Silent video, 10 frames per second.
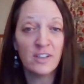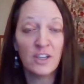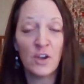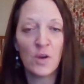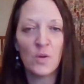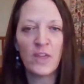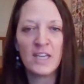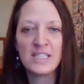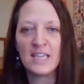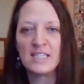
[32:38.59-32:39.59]
They
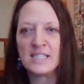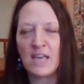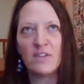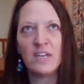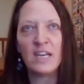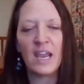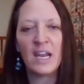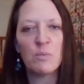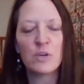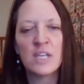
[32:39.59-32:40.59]
say 70 to
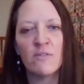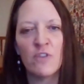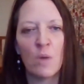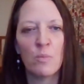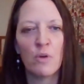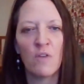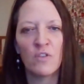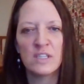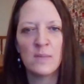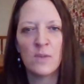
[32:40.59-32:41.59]
80% of
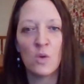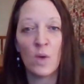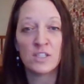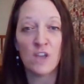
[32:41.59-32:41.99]
nonprofits in the U.S.